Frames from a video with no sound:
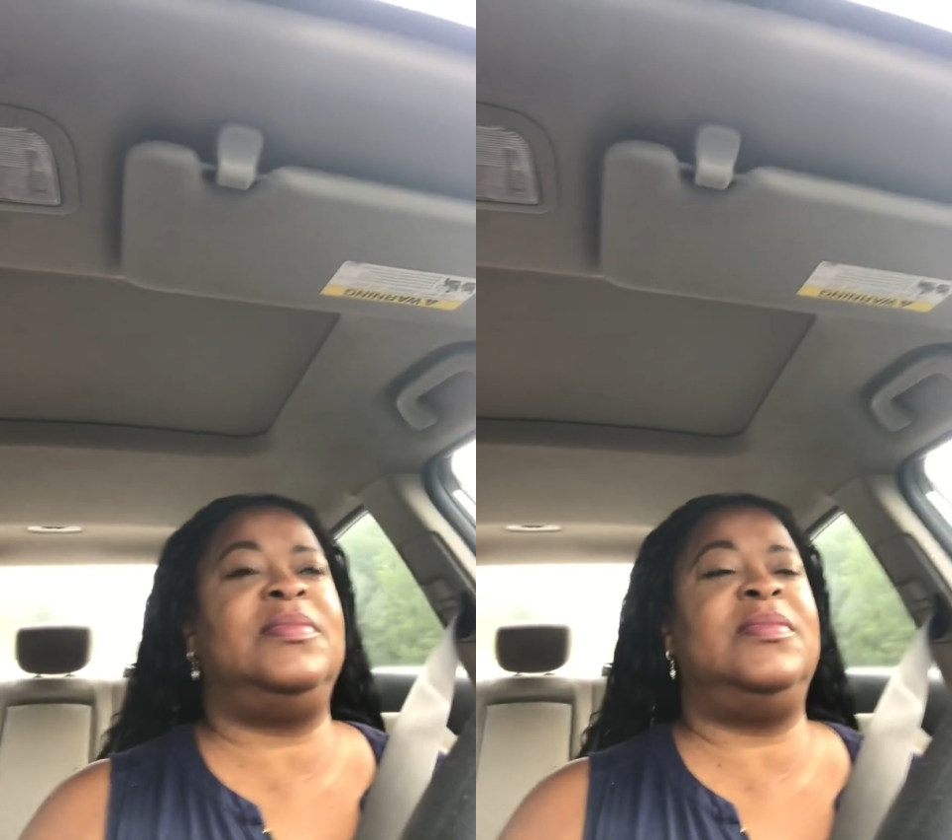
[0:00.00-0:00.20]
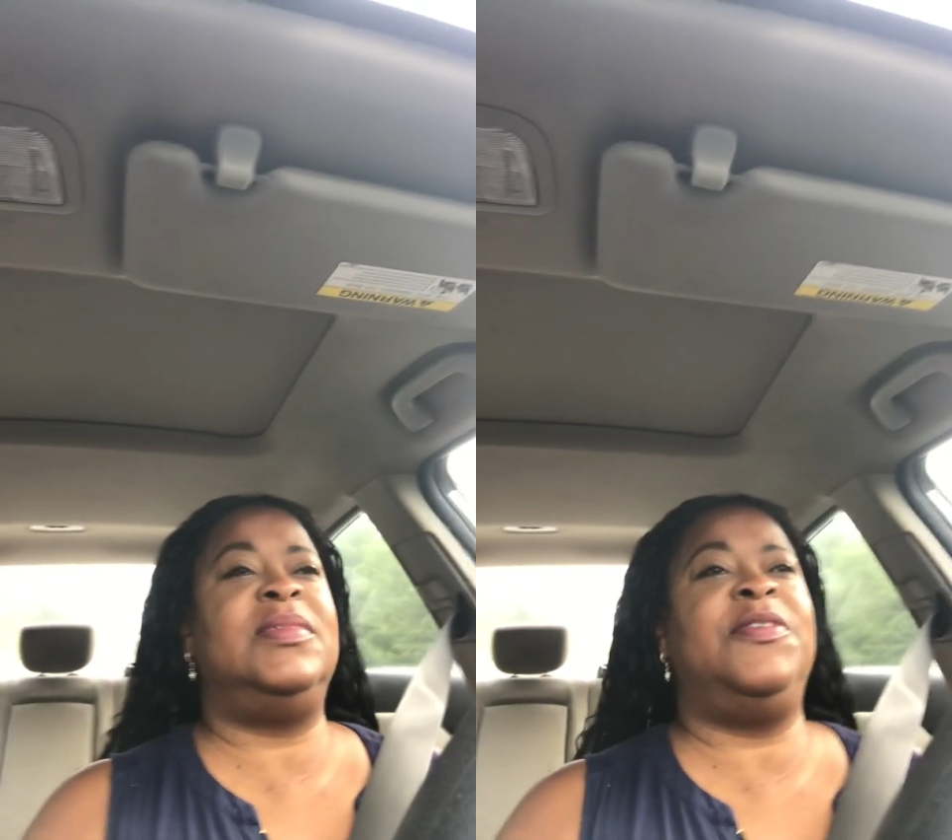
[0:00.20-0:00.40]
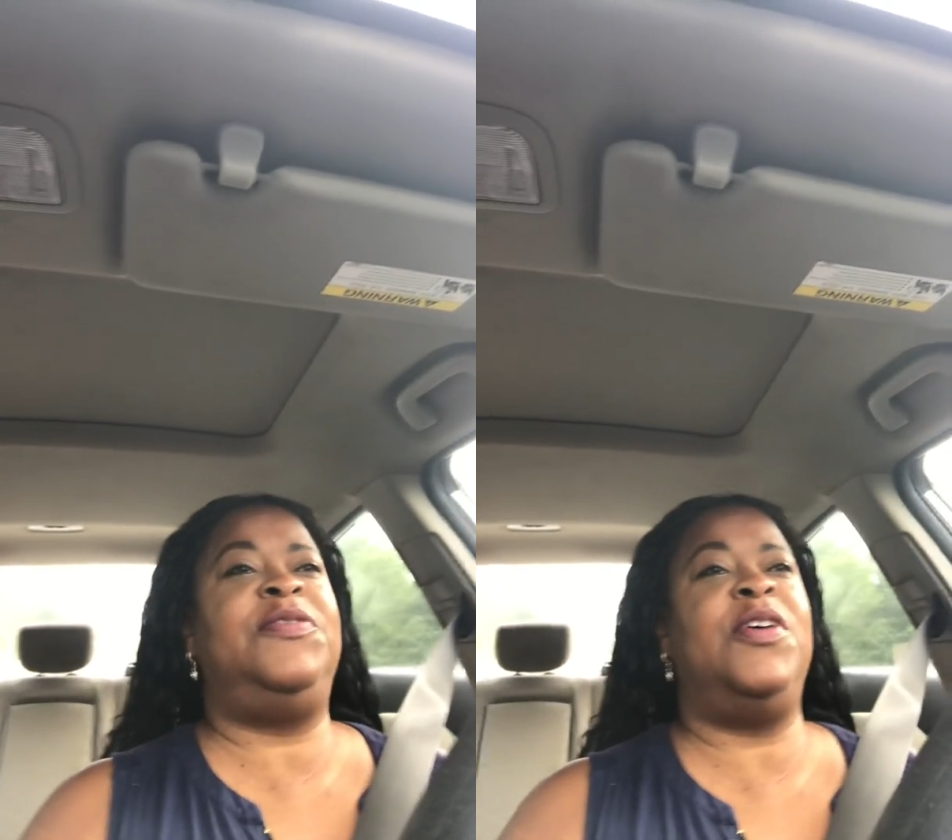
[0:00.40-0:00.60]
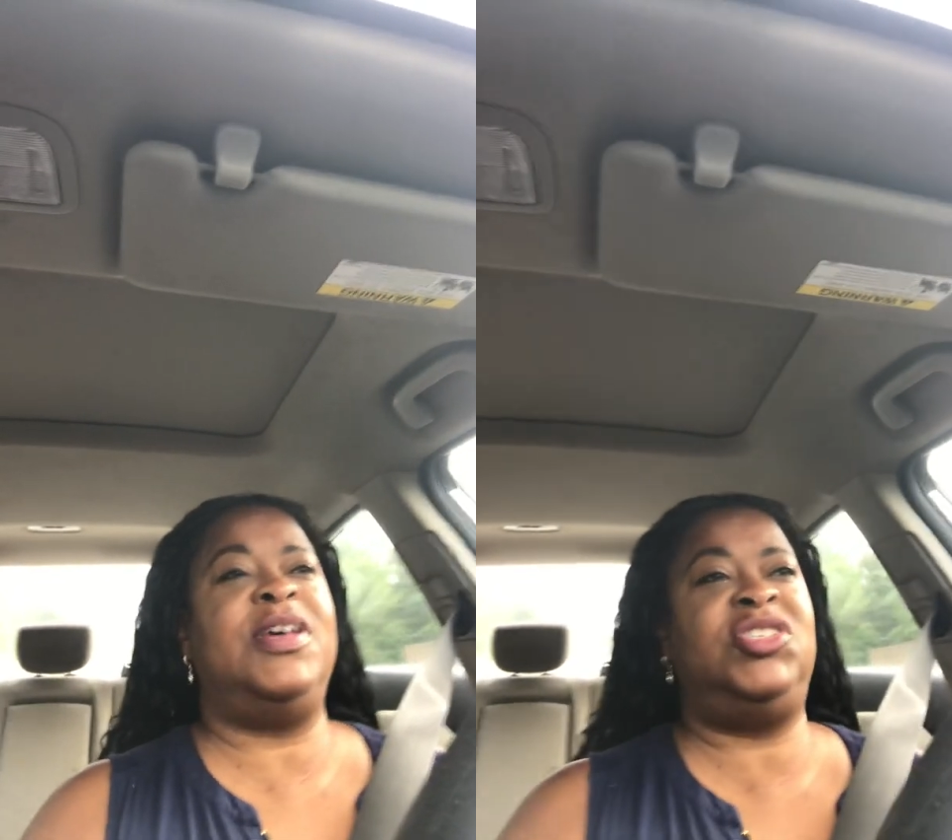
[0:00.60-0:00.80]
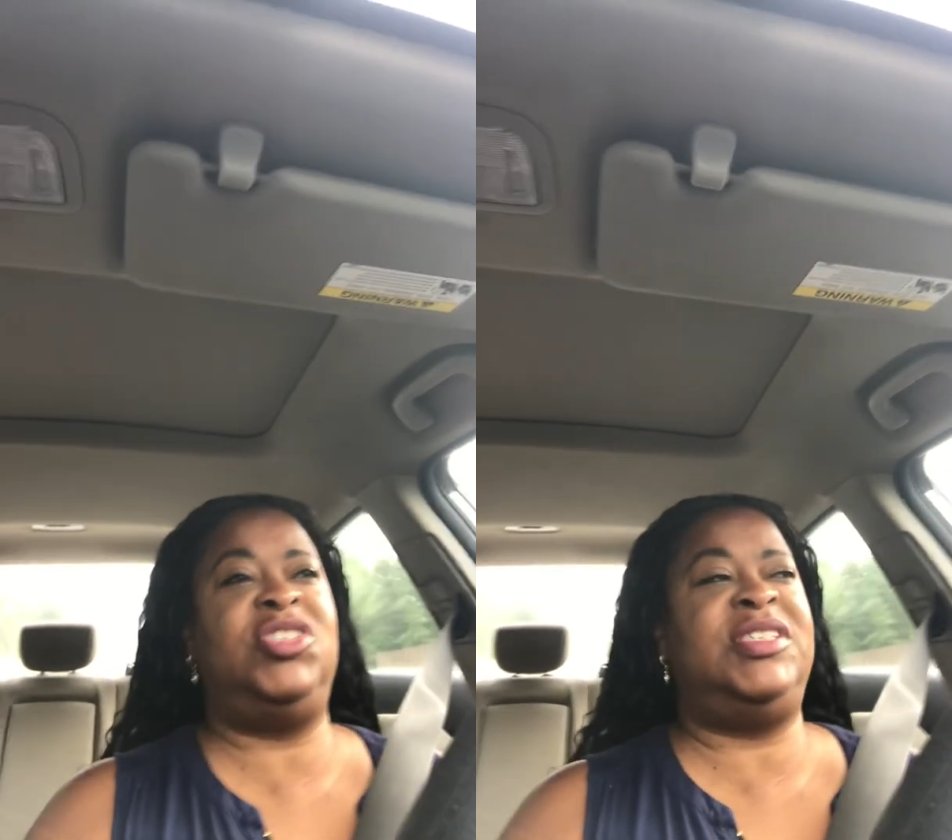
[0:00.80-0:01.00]
the
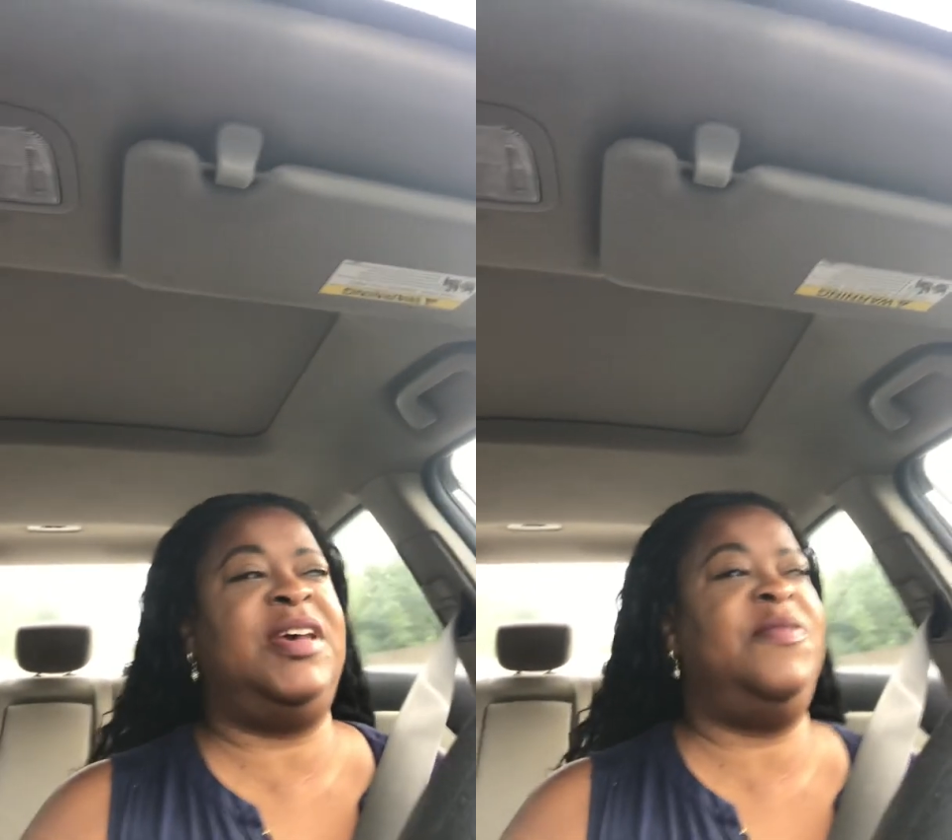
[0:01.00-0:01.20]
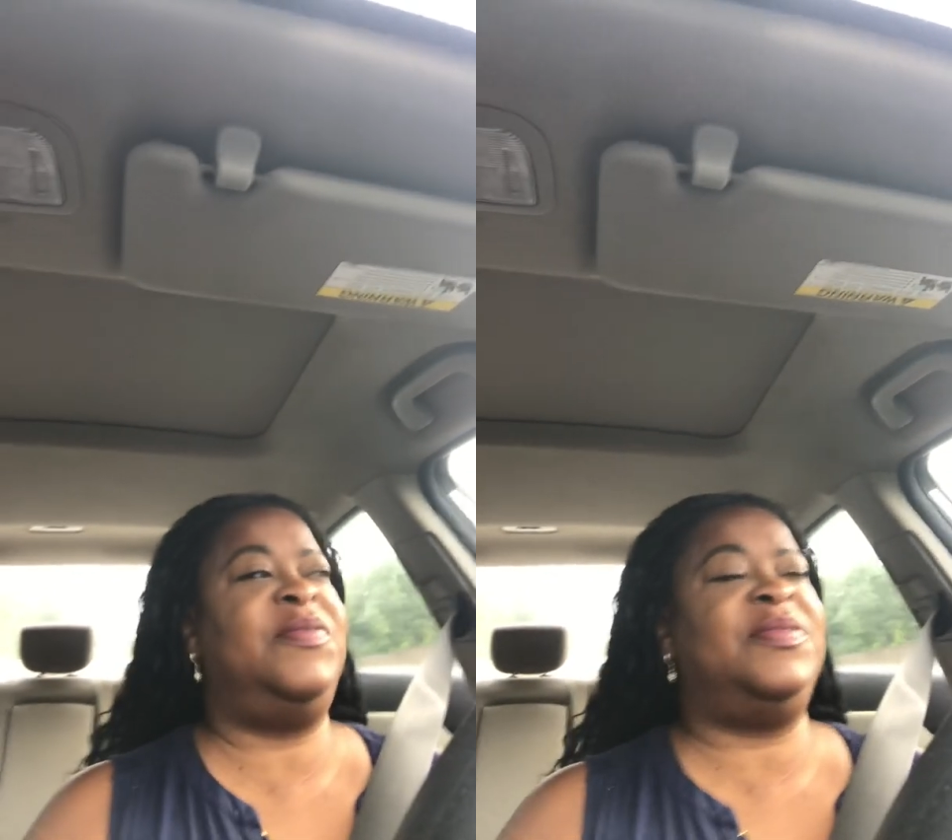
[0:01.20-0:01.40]
first shift